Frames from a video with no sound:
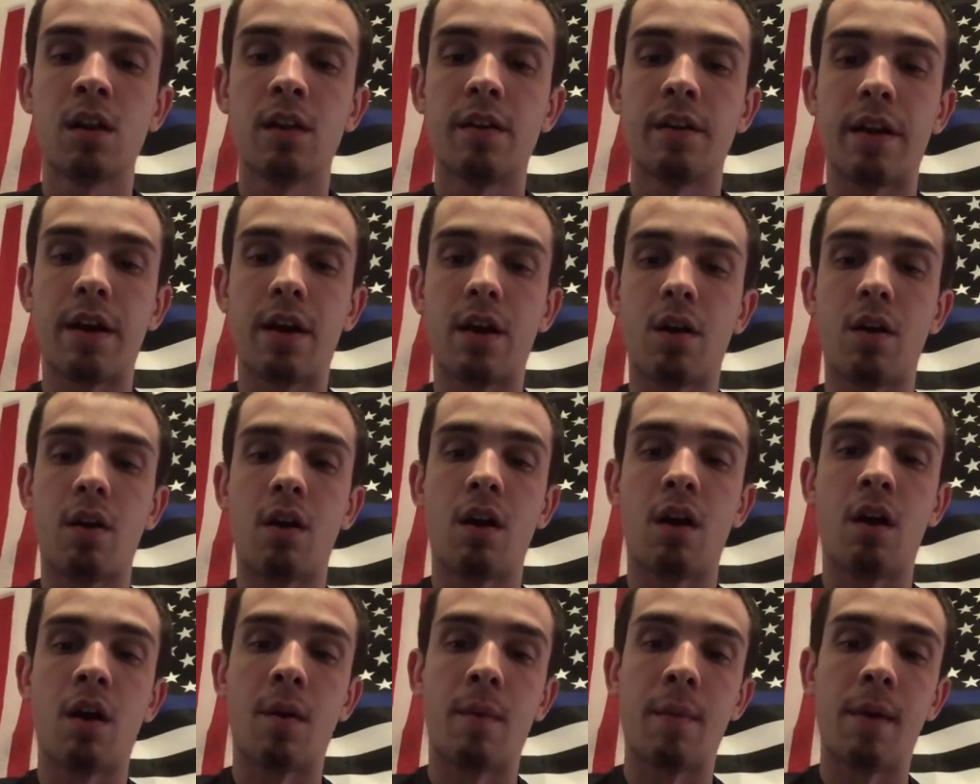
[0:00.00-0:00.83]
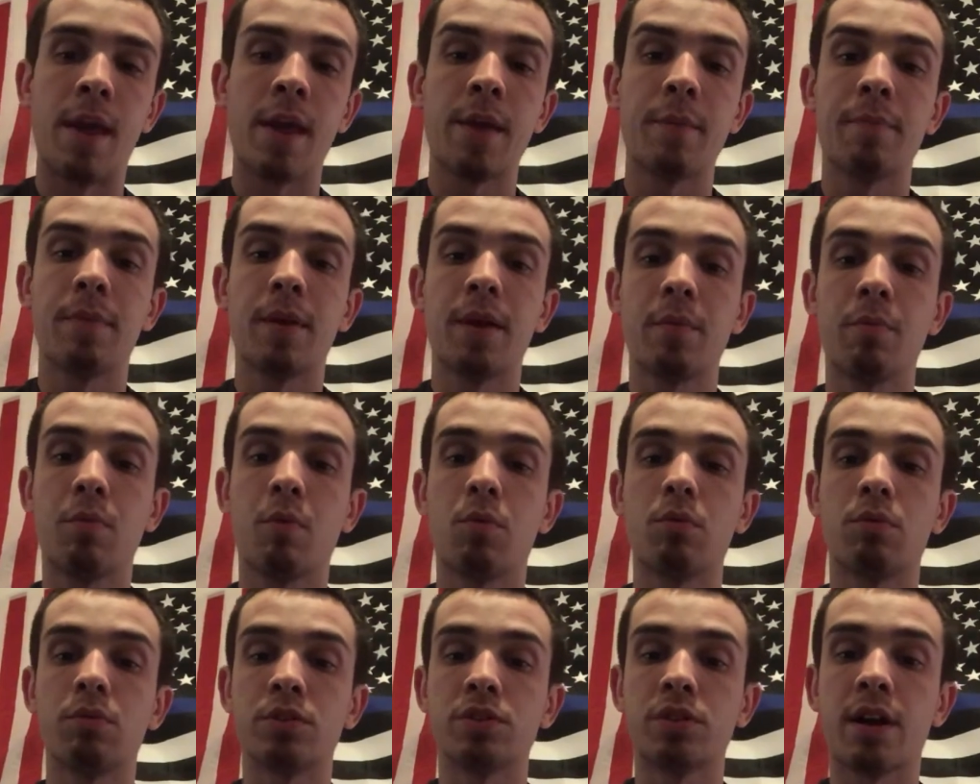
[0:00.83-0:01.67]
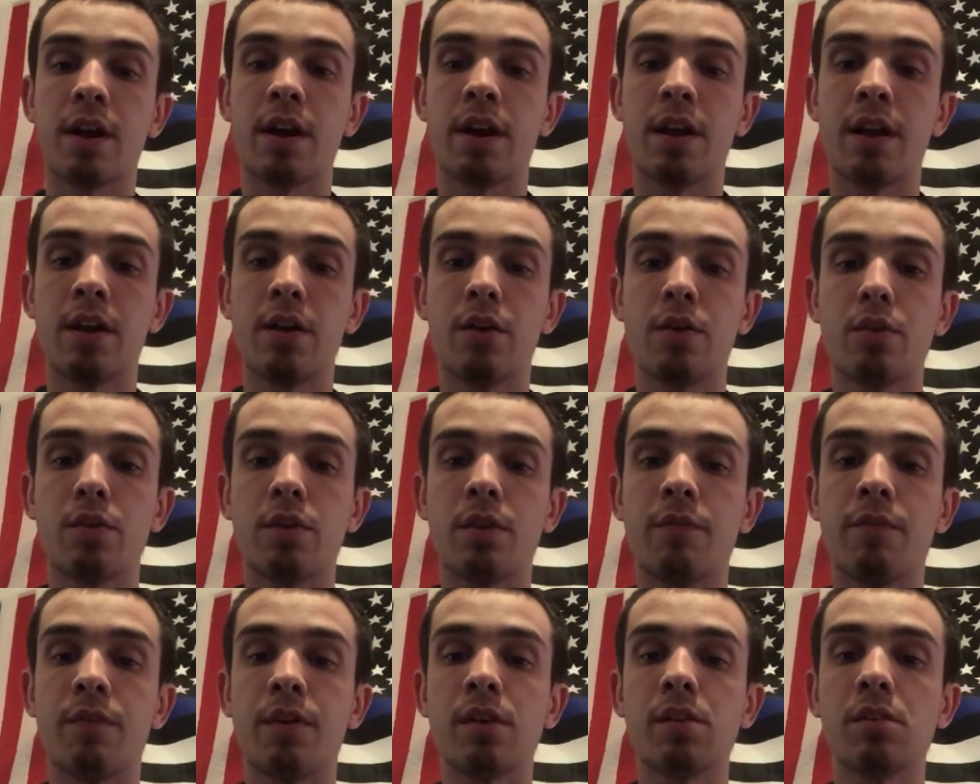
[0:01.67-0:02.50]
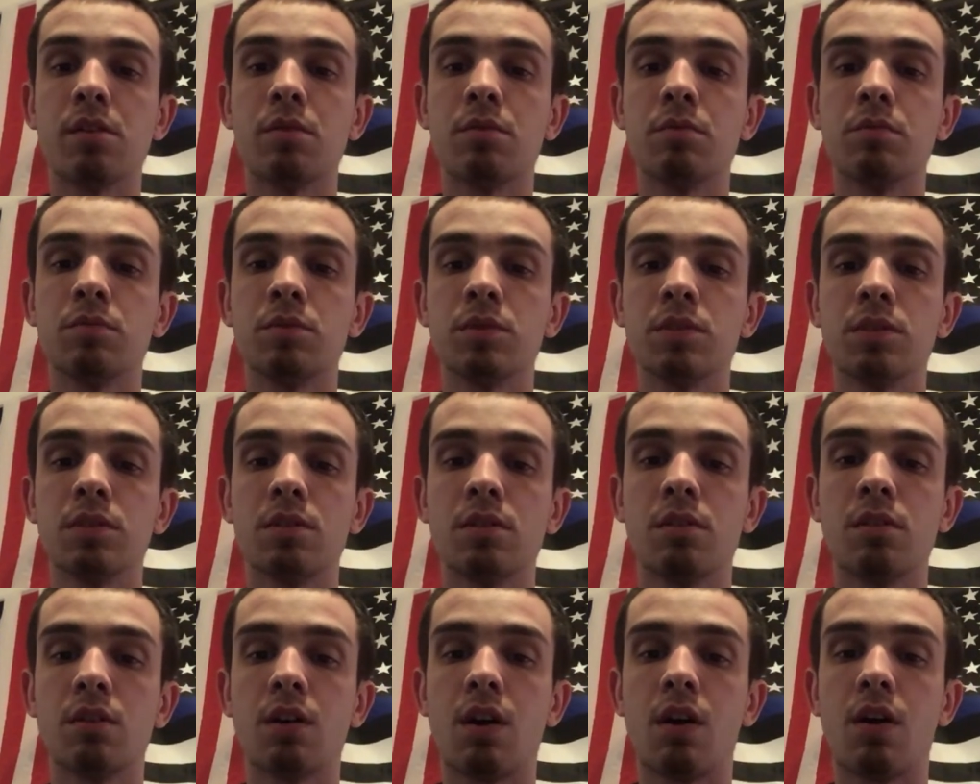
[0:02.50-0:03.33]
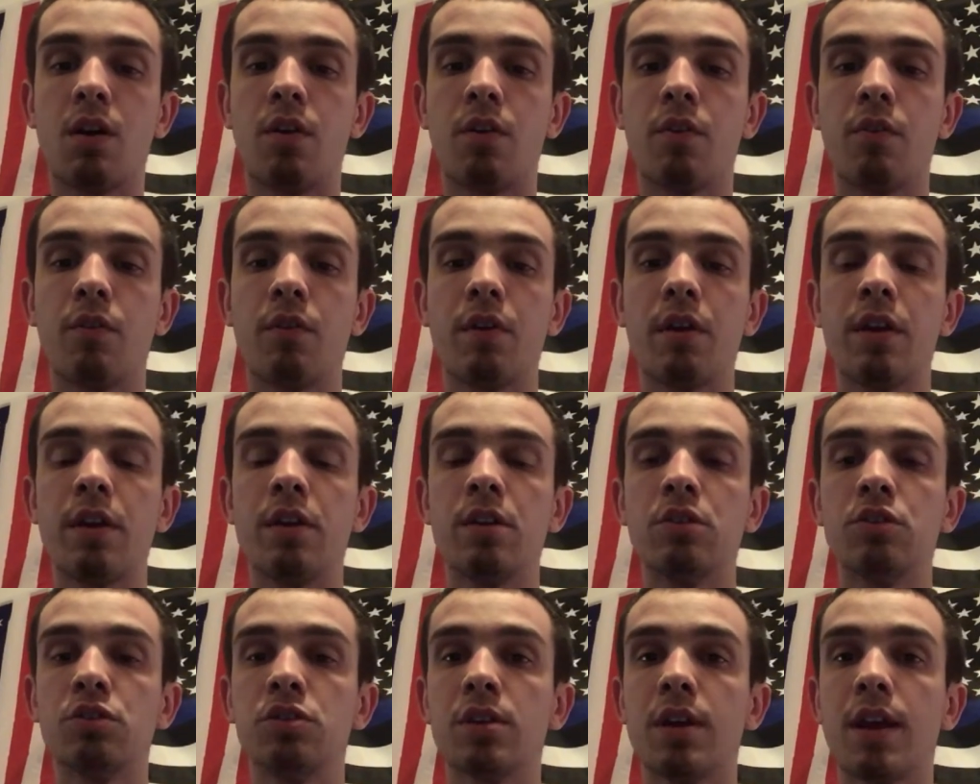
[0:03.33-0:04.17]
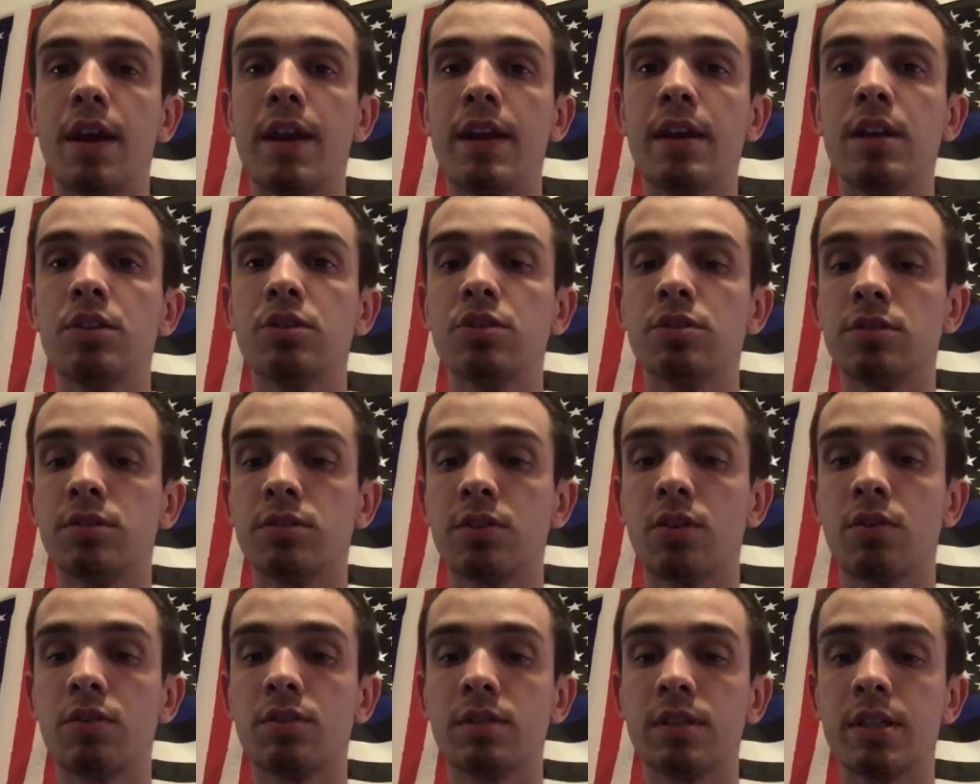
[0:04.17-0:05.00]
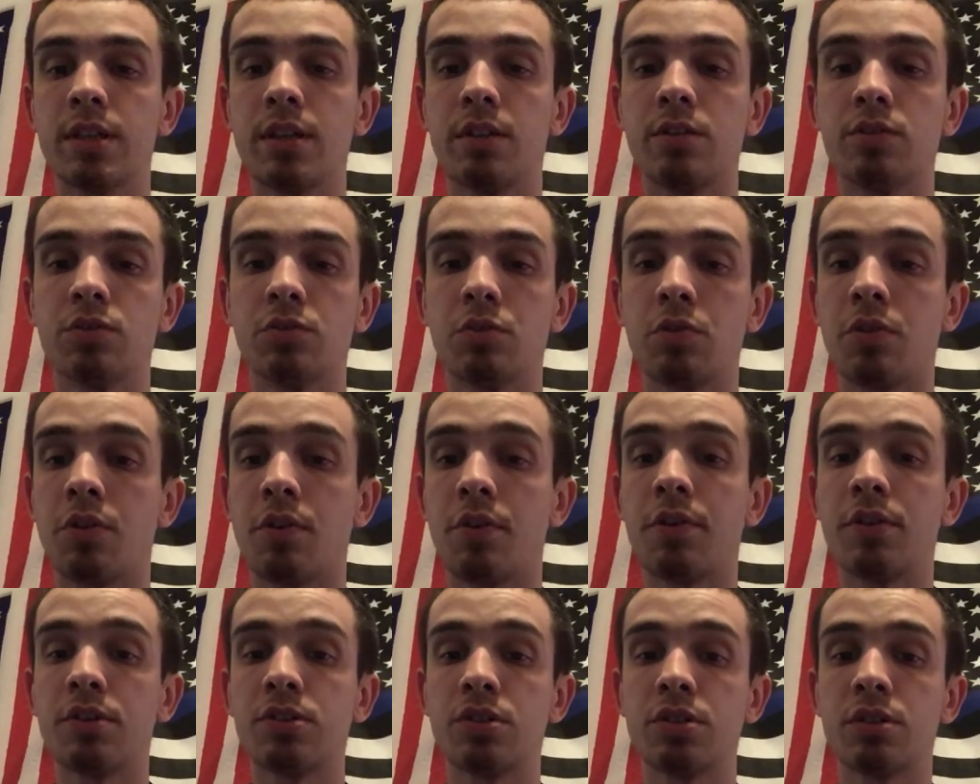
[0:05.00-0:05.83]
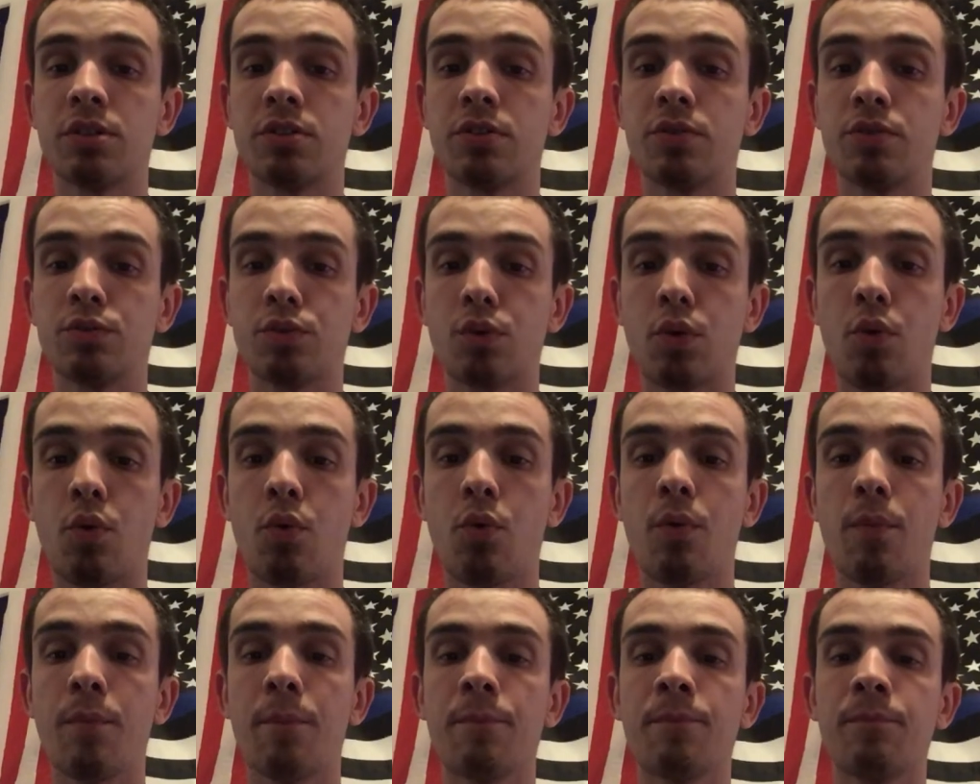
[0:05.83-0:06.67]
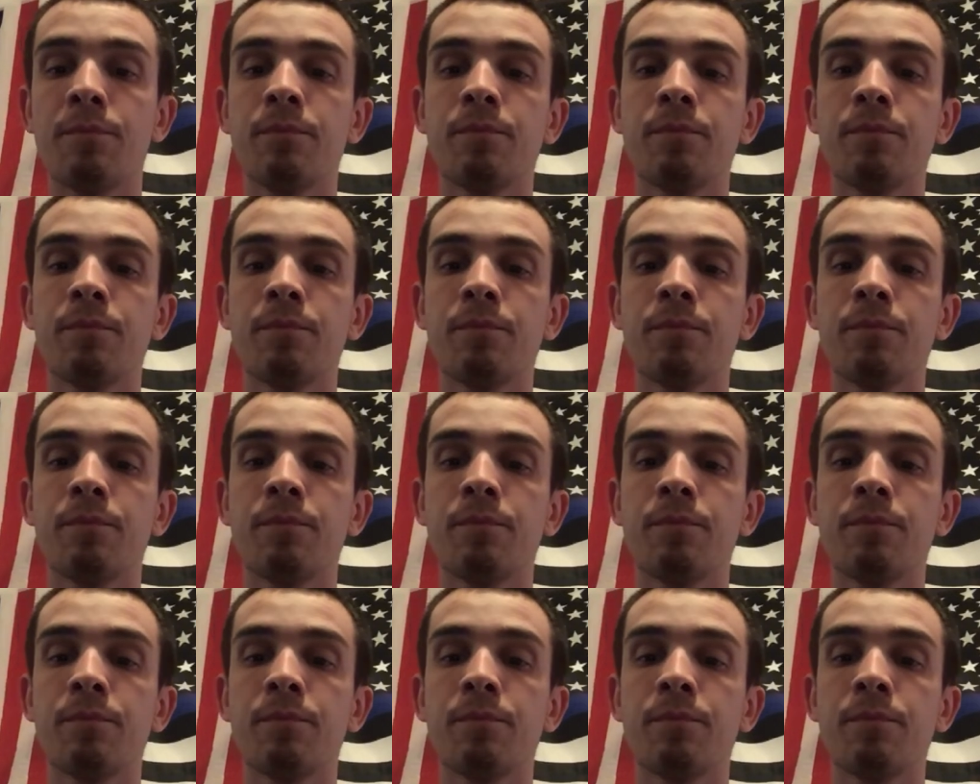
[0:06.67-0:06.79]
Now, 8 people were shot here. The victims are range ages 13 to 36 years old.